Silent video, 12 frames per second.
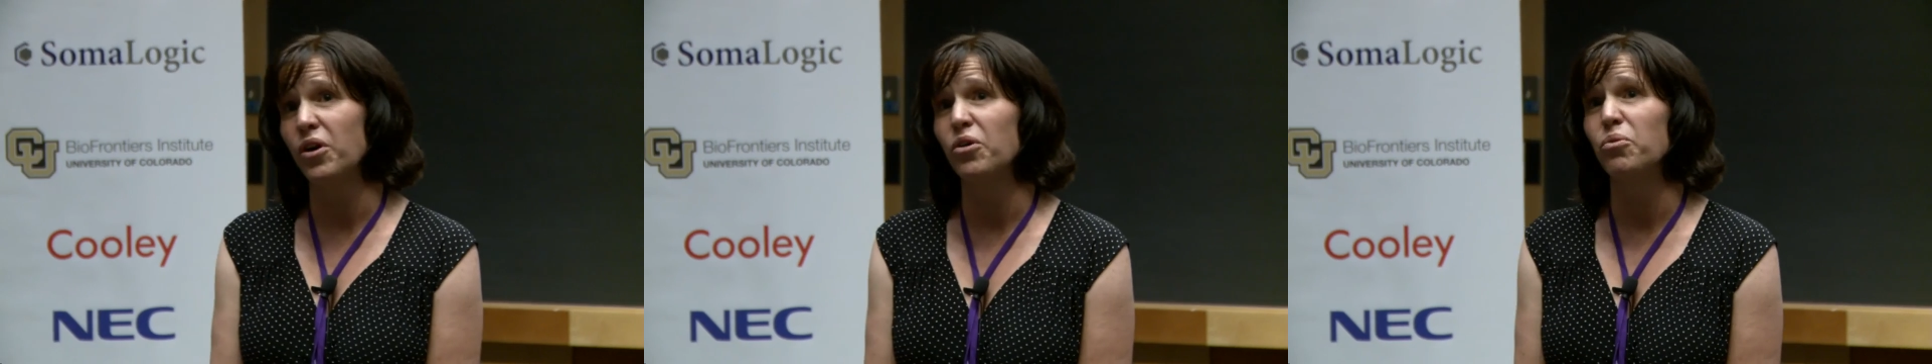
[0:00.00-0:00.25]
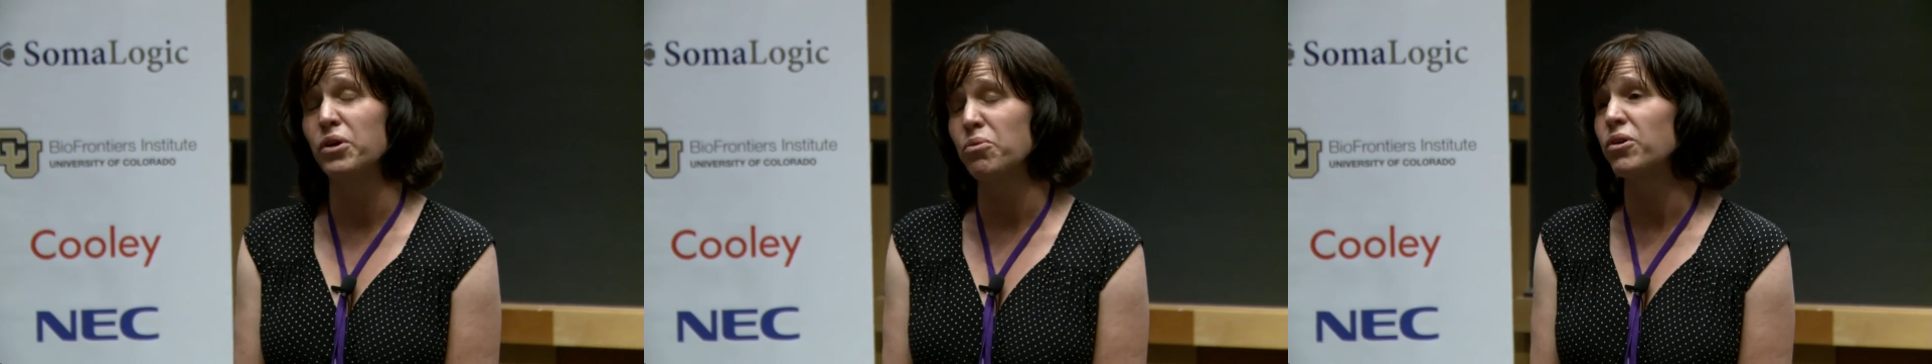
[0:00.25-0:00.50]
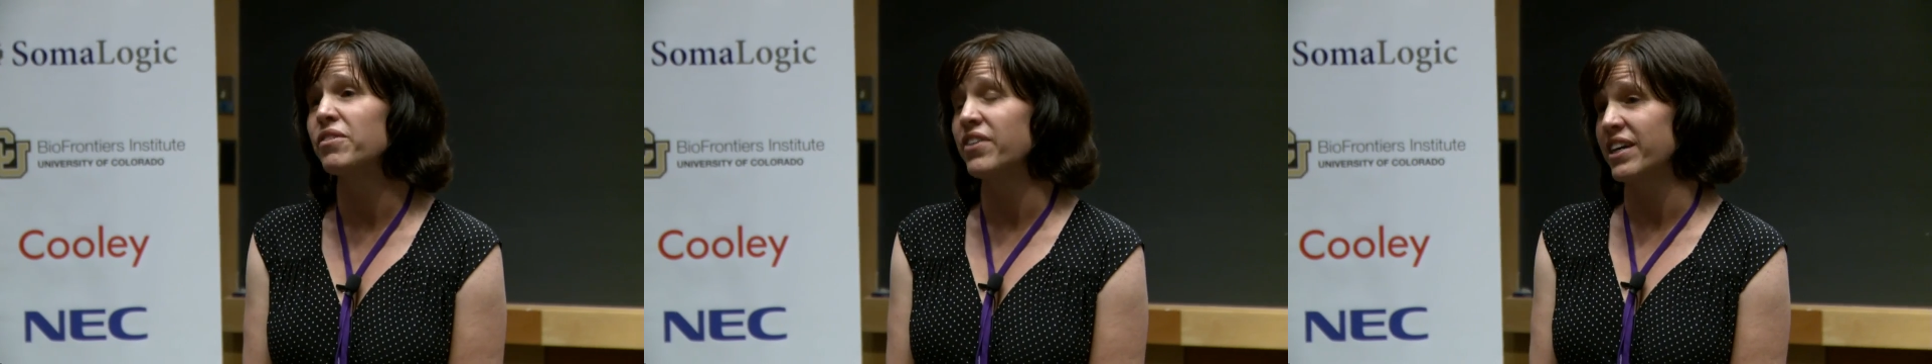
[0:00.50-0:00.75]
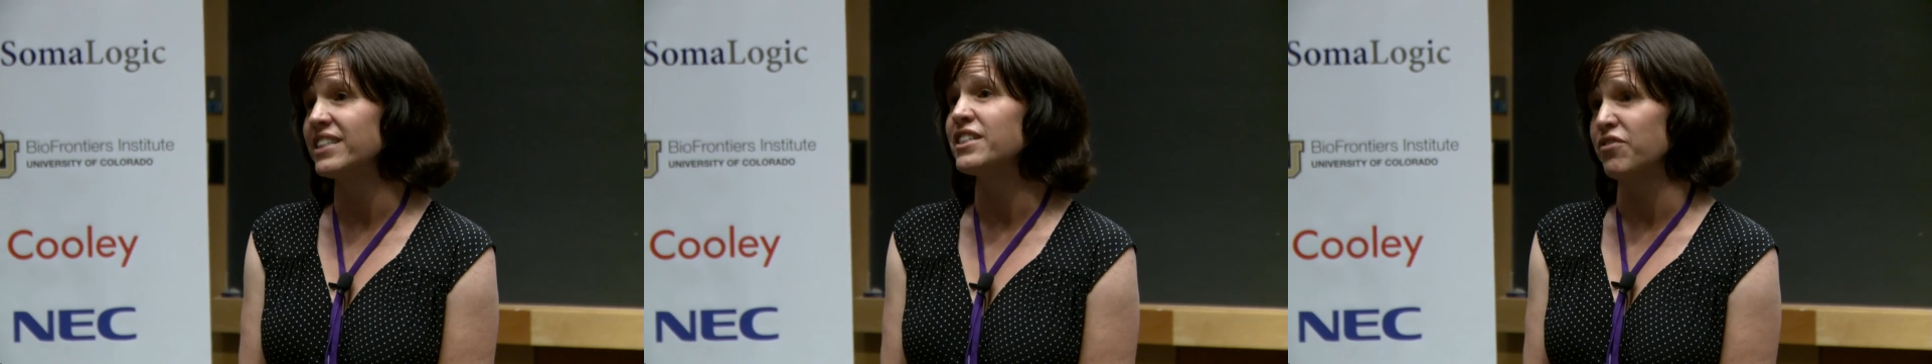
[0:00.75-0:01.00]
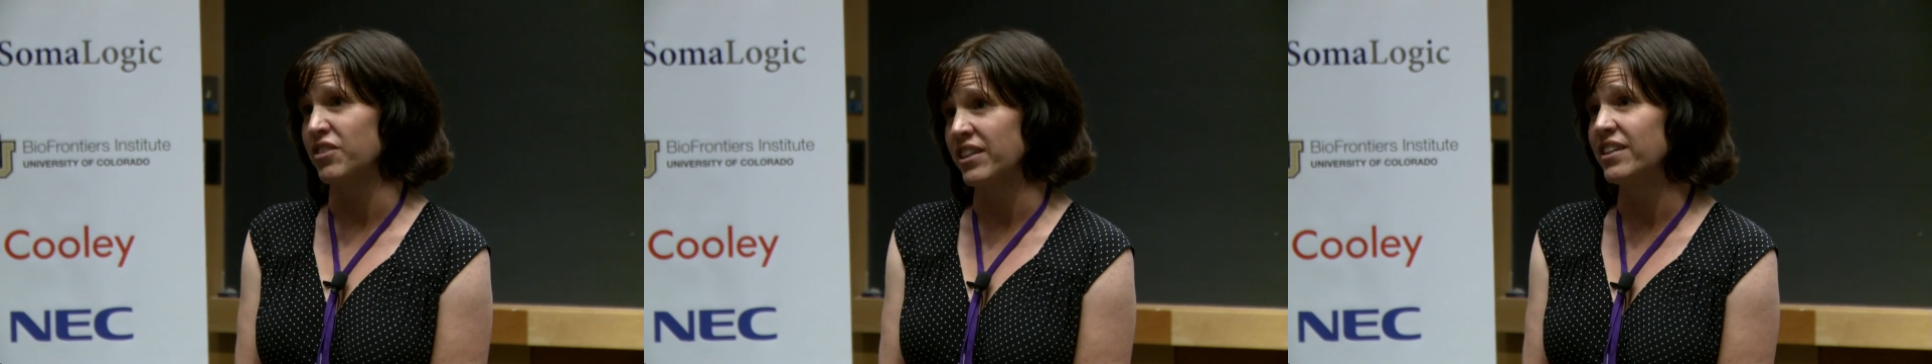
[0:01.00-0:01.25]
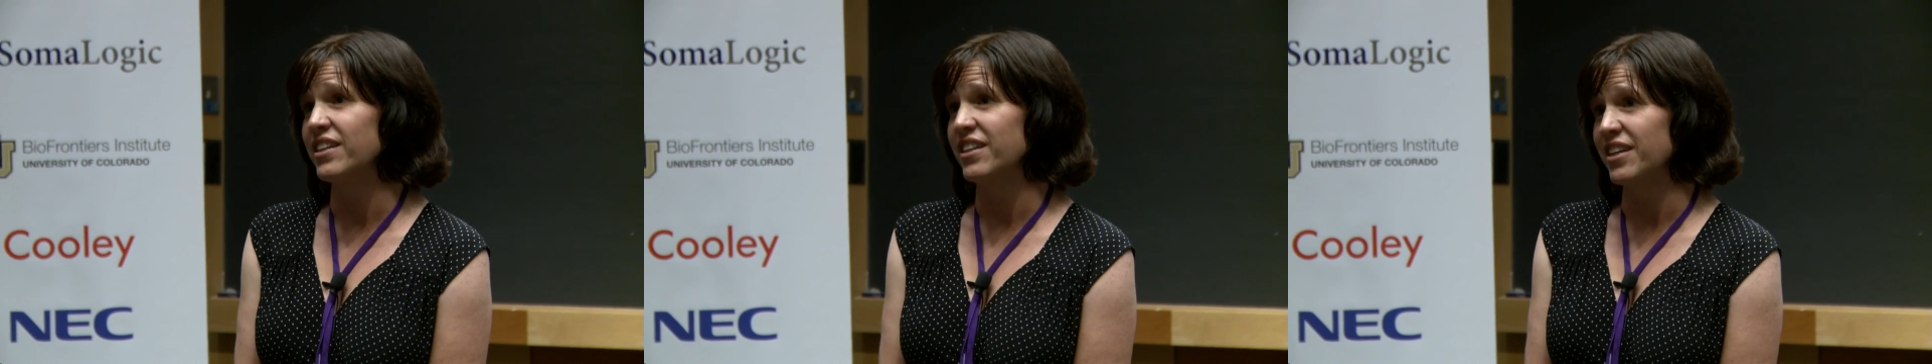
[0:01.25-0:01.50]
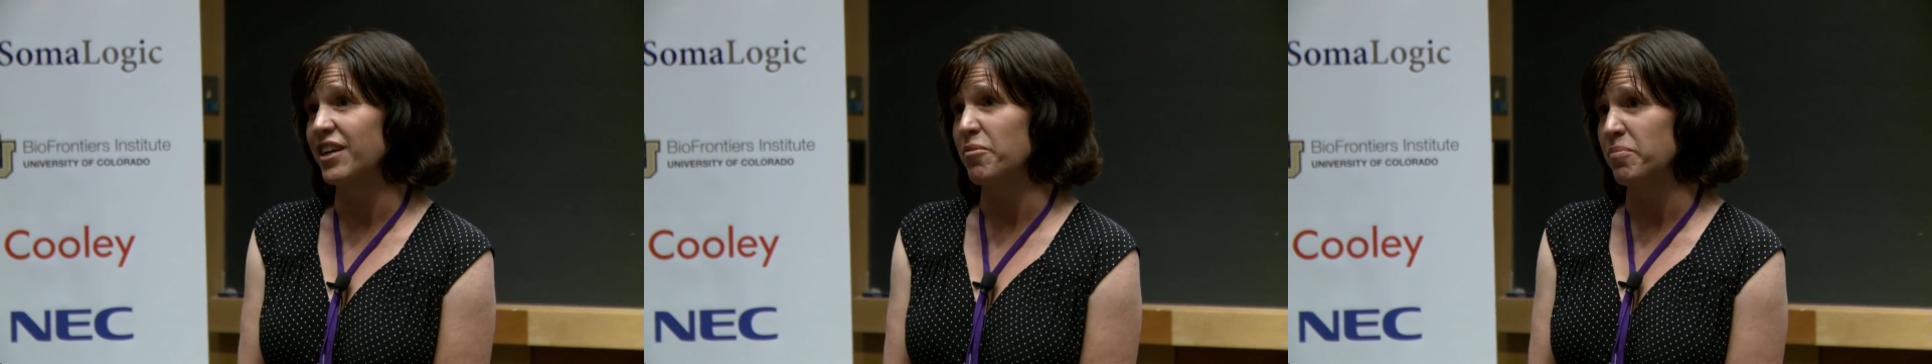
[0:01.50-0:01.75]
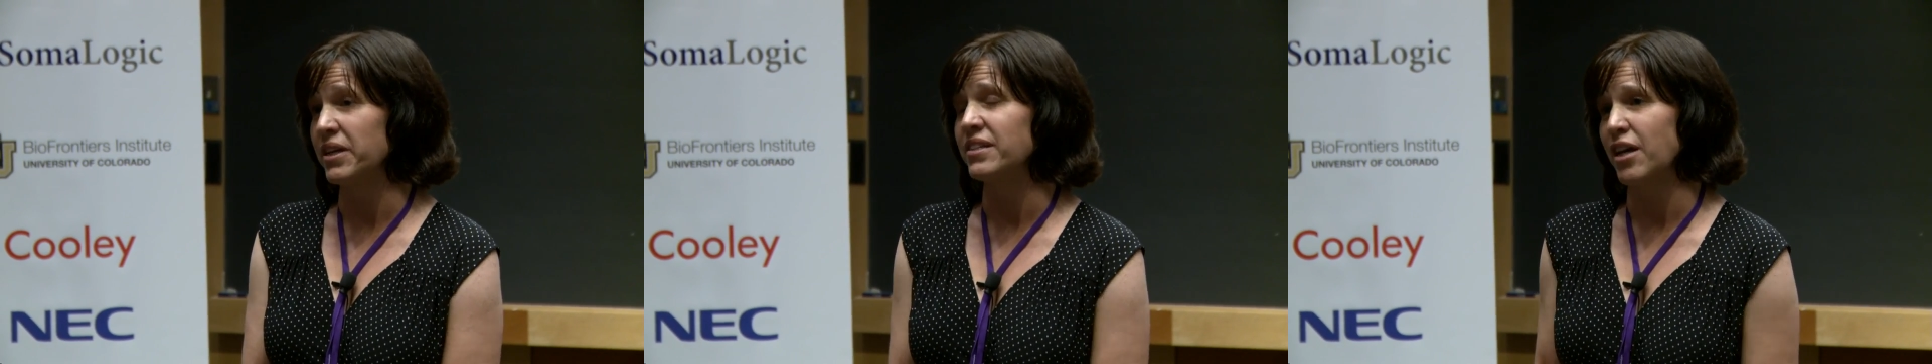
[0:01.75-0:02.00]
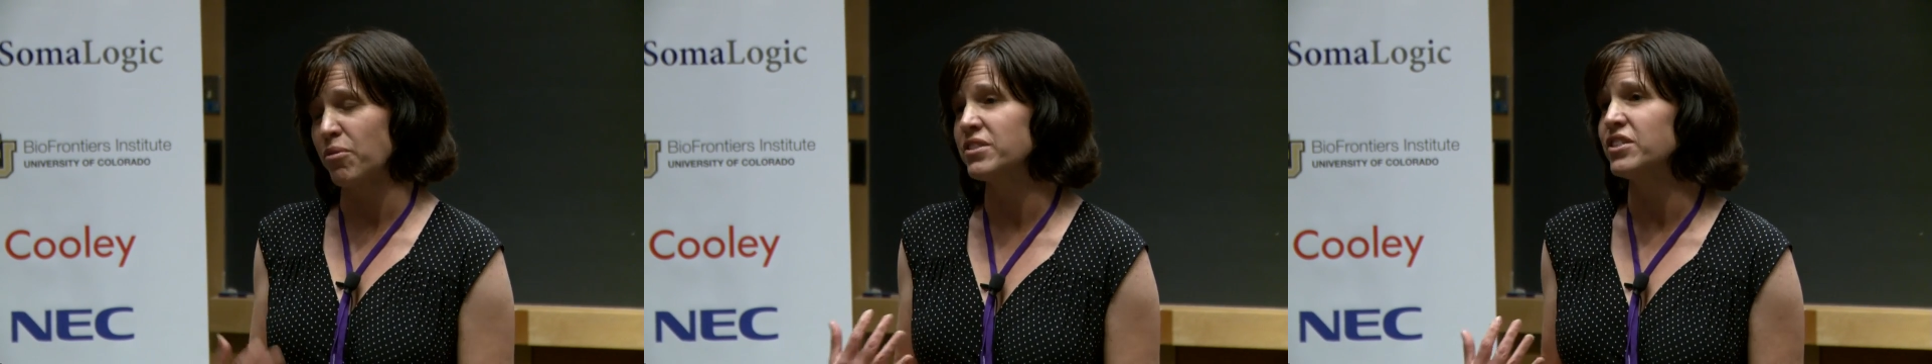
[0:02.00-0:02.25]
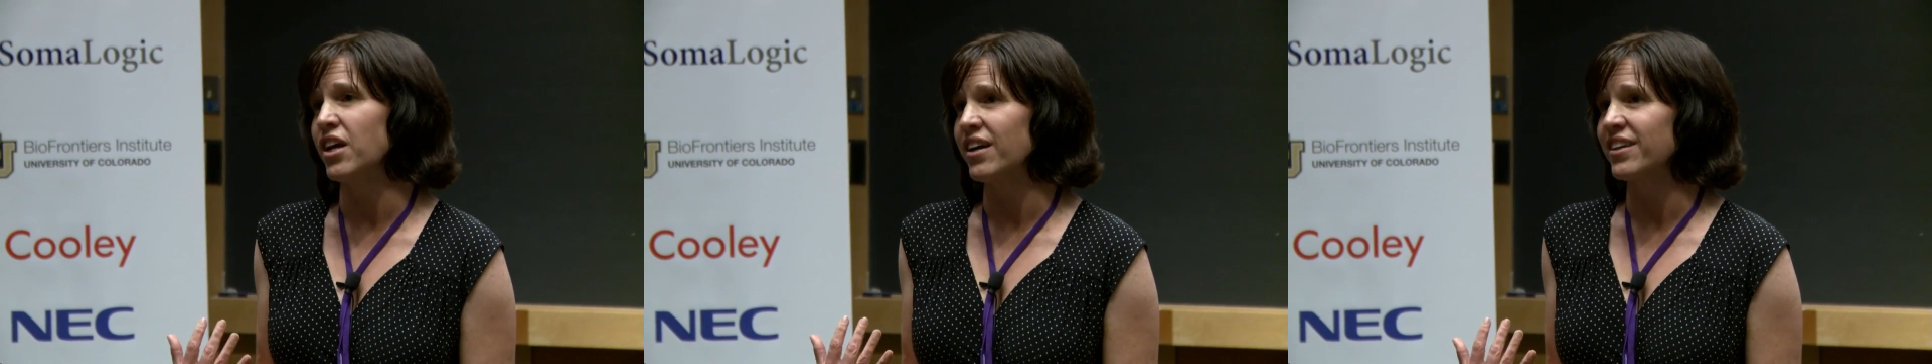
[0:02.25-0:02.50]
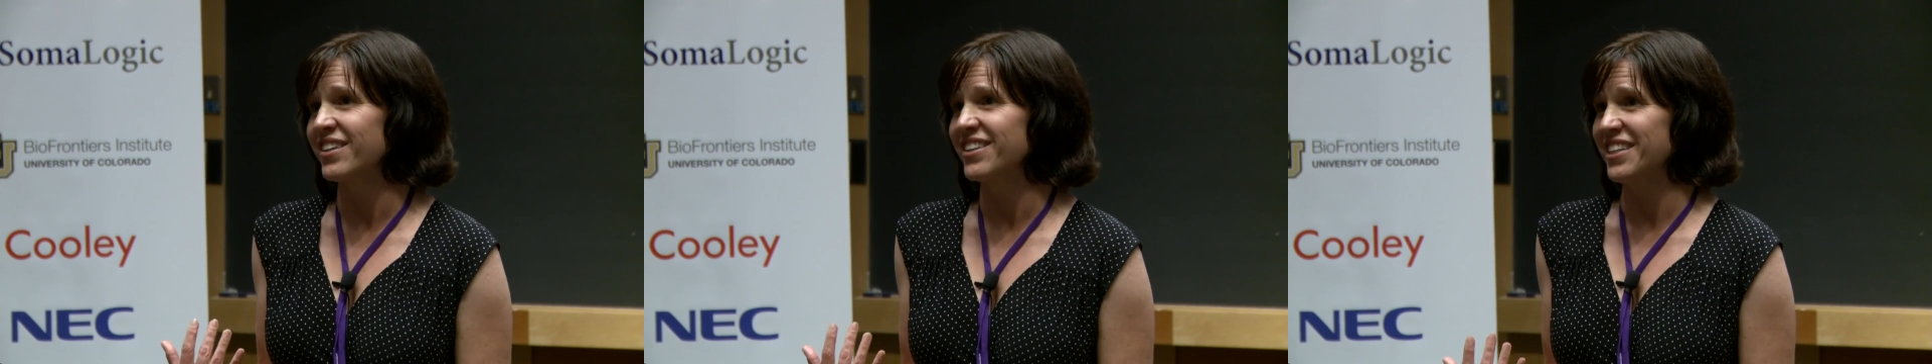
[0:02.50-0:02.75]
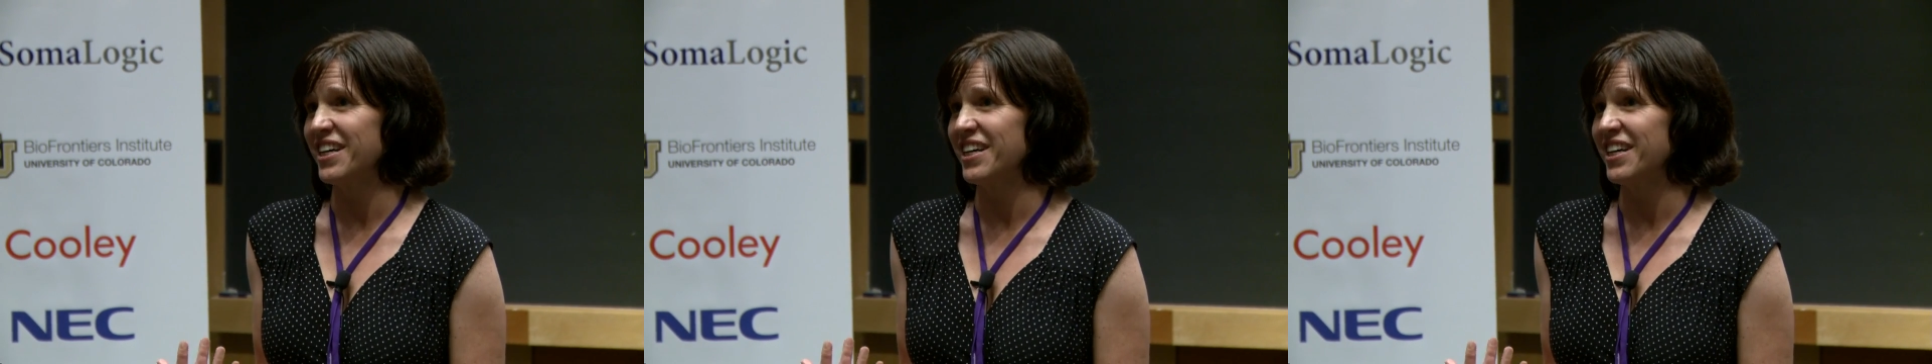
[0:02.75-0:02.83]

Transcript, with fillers: we were very different because I was young,